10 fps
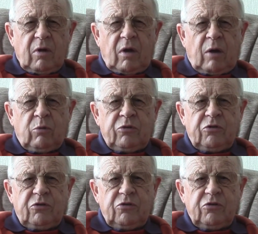I was
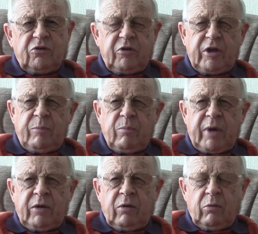sitting in
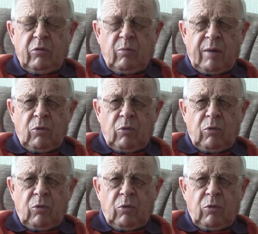bed with my